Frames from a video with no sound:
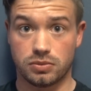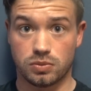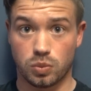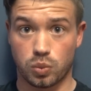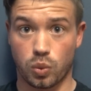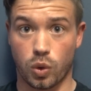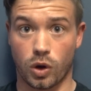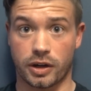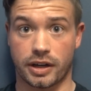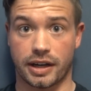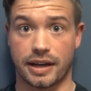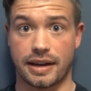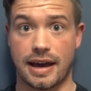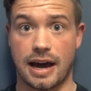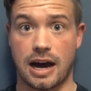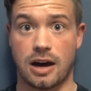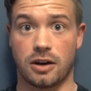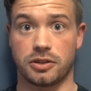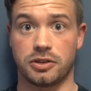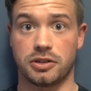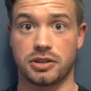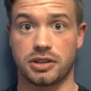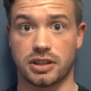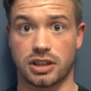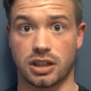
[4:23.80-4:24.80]
working
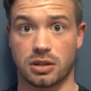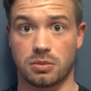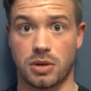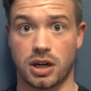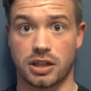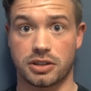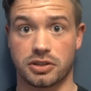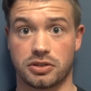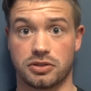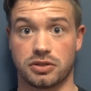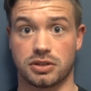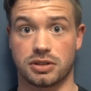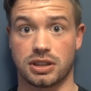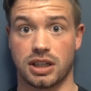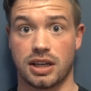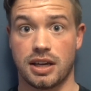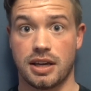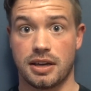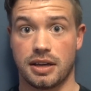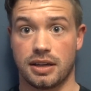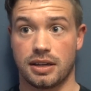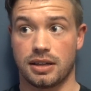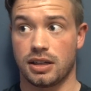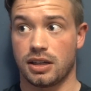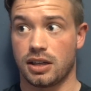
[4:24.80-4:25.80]
out, using your muscles,
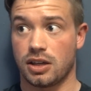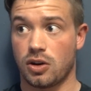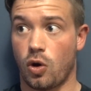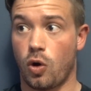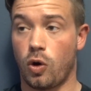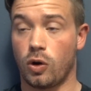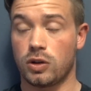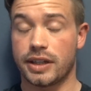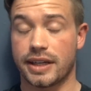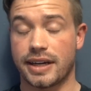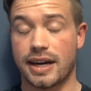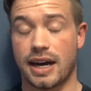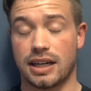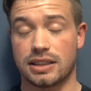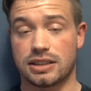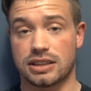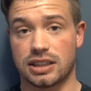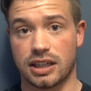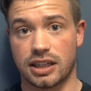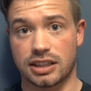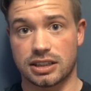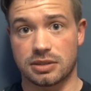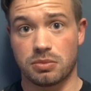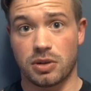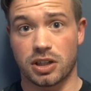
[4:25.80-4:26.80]
holding on
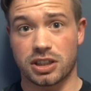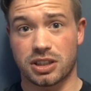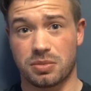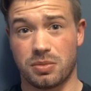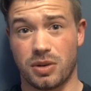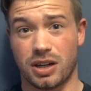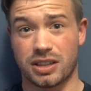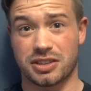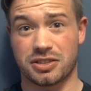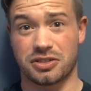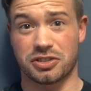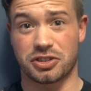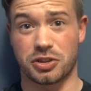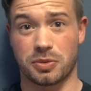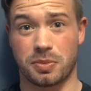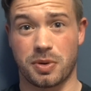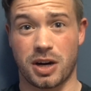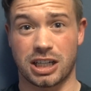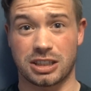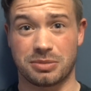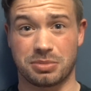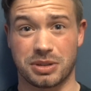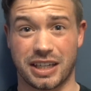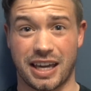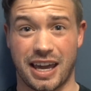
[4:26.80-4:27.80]
to as much muscle as you
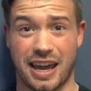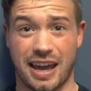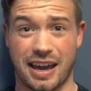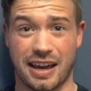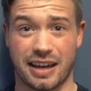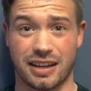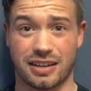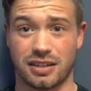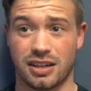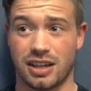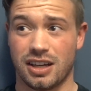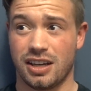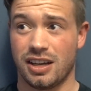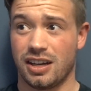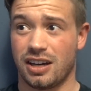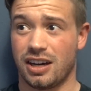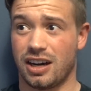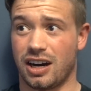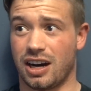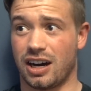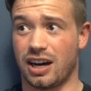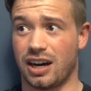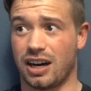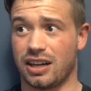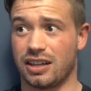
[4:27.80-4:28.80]
possibly can.
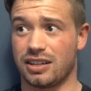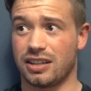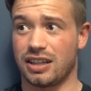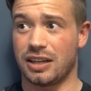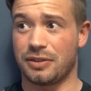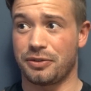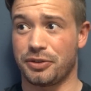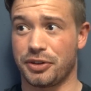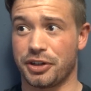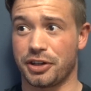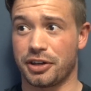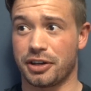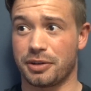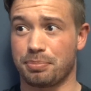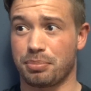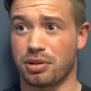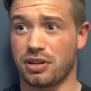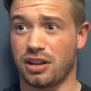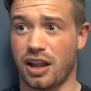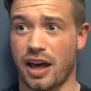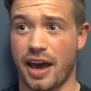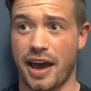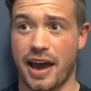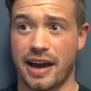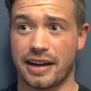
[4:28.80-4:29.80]
If your
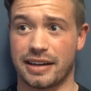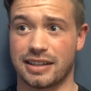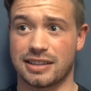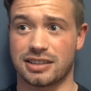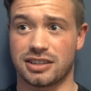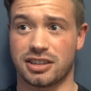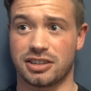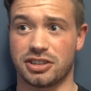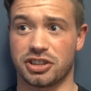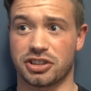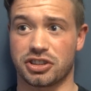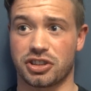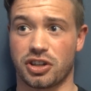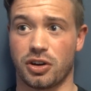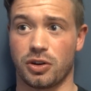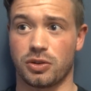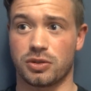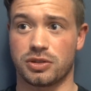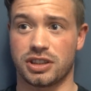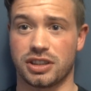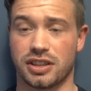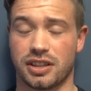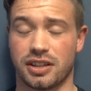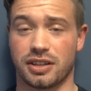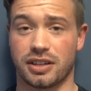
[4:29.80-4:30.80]
plan is to just go
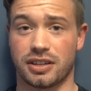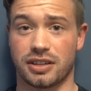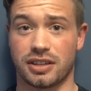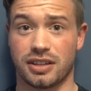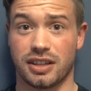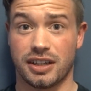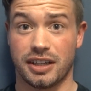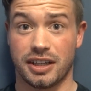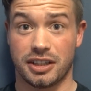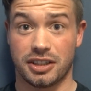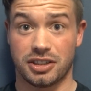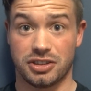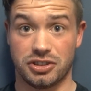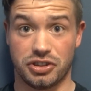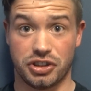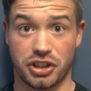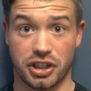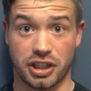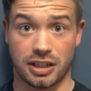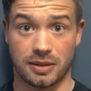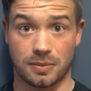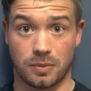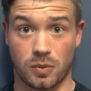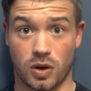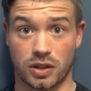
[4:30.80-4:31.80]
to the
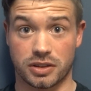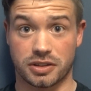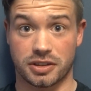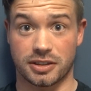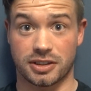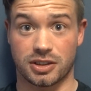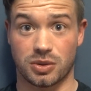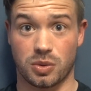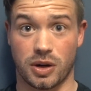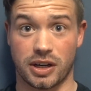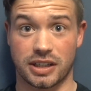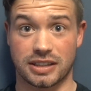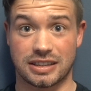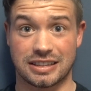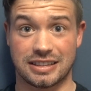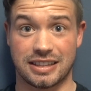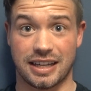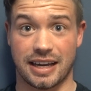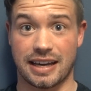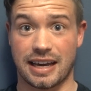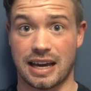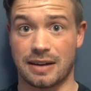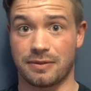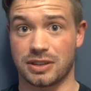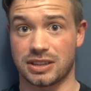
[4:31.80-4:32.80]
gym once or twice a
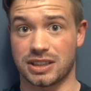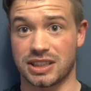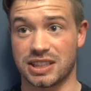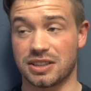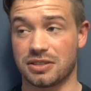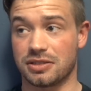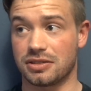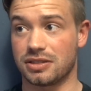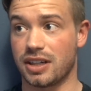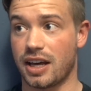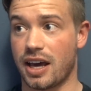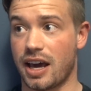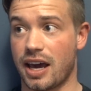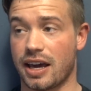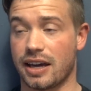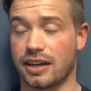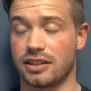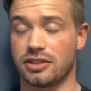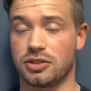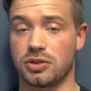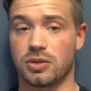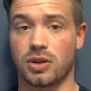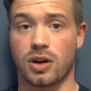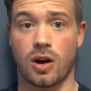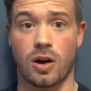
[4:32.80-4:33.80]
day, every single day,
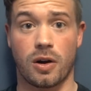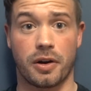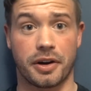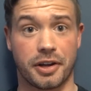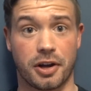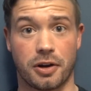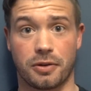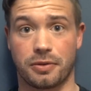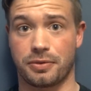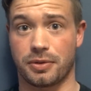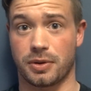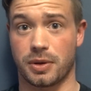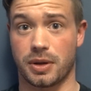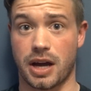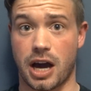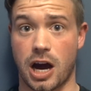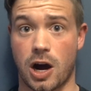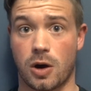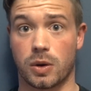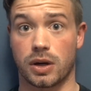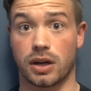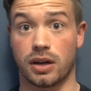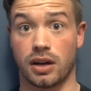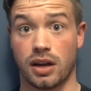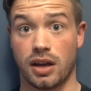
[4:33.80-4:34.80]
and do cardio for an
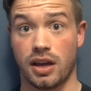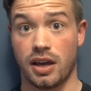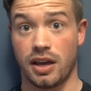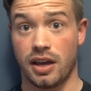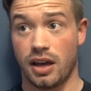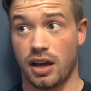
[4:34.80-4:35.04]
hour,